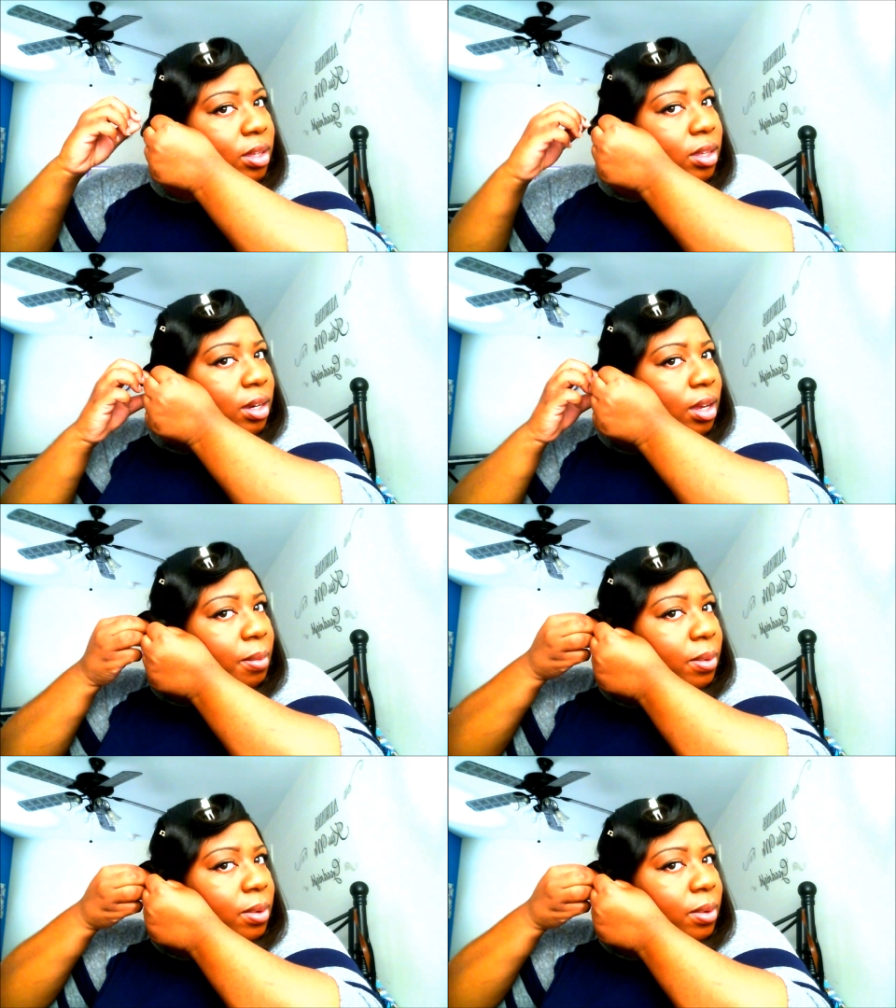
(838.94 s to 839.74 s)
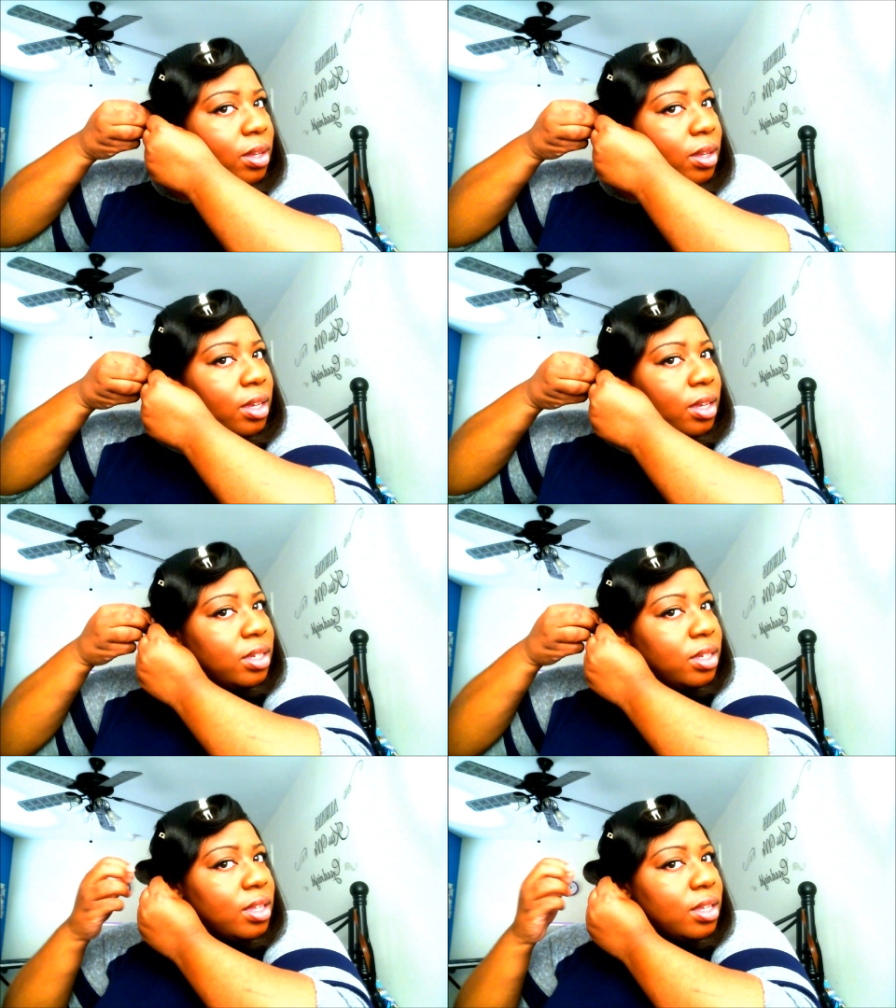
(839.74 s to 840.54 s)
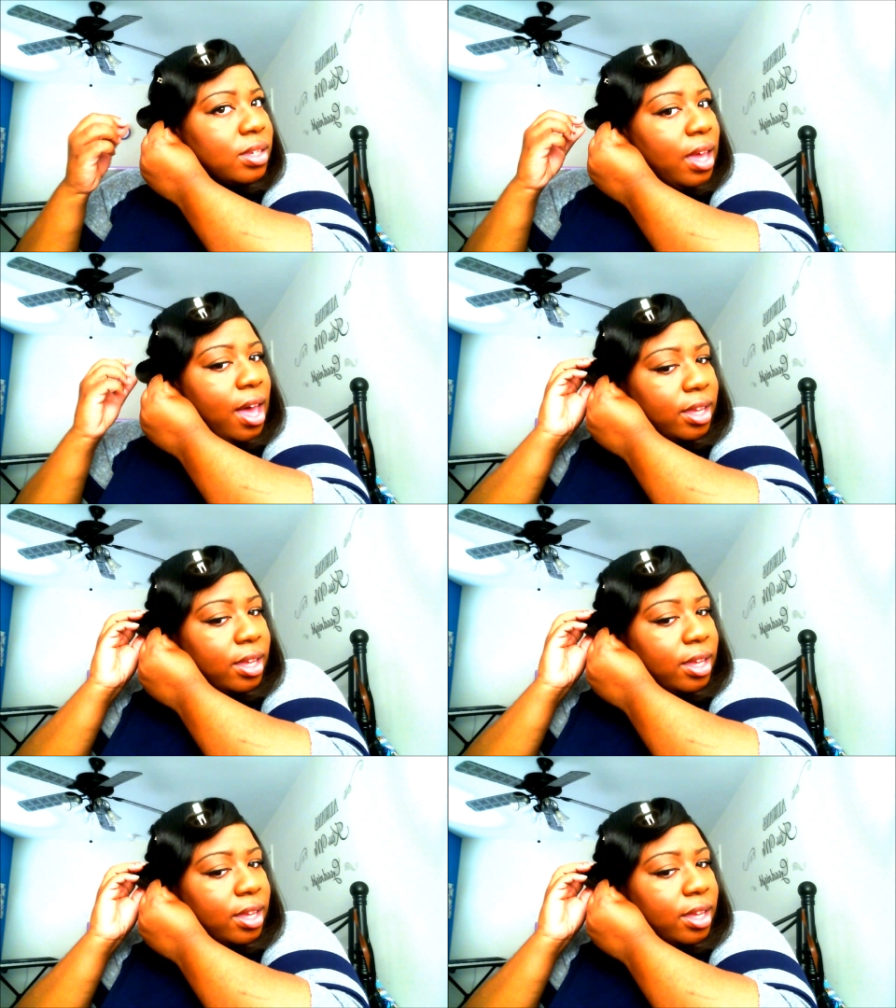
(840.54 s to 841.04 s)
up and to the side.